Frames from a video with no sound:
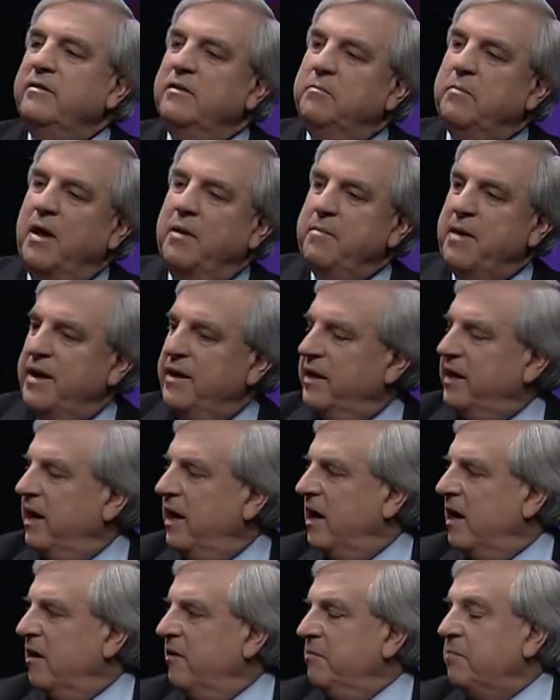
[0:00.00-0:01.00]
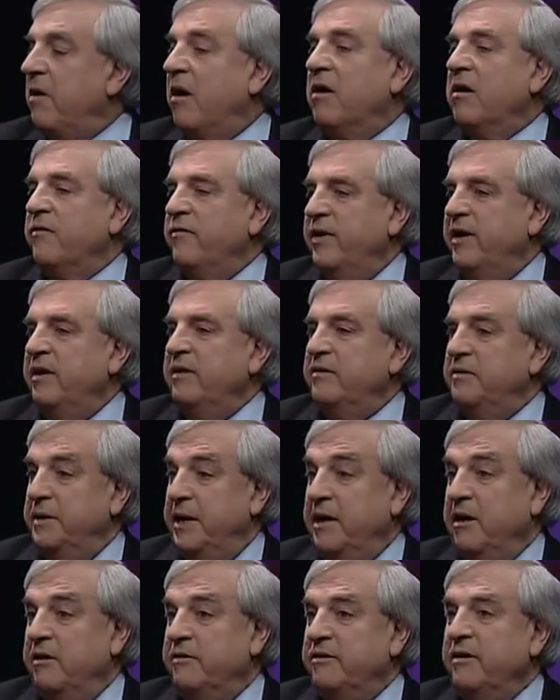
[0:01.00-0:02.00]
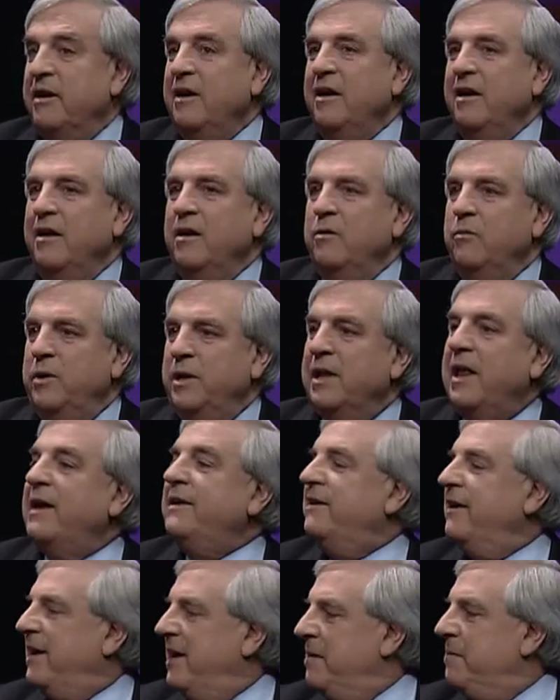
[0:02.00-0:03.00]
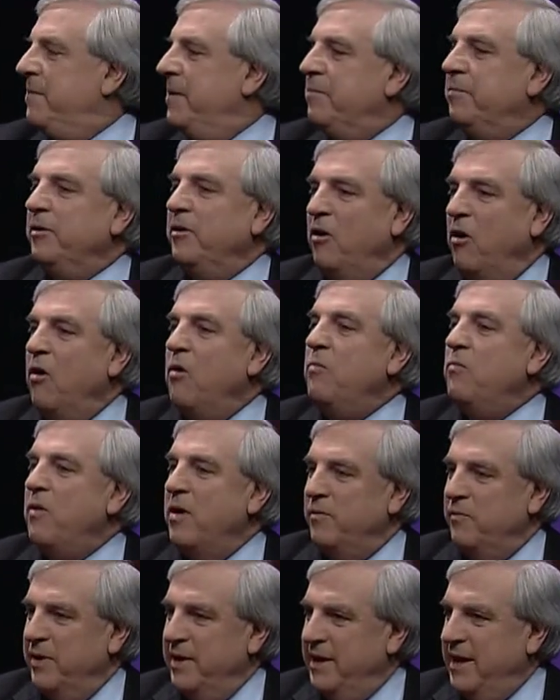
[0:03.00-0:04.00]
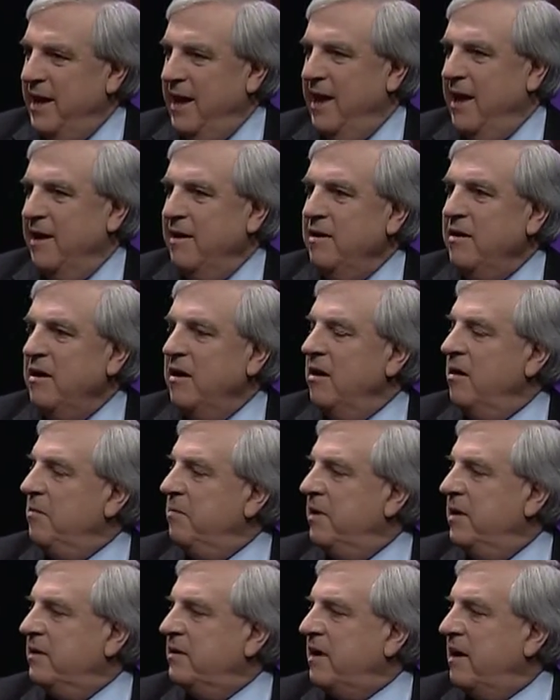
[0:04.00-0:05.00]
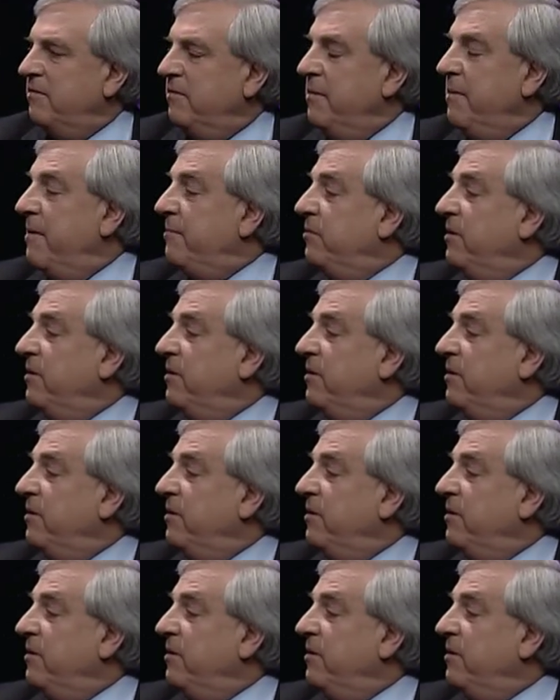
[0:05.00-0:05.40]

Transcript: and by Medicare, and part of it is because we like to keep people home when we can. But I remember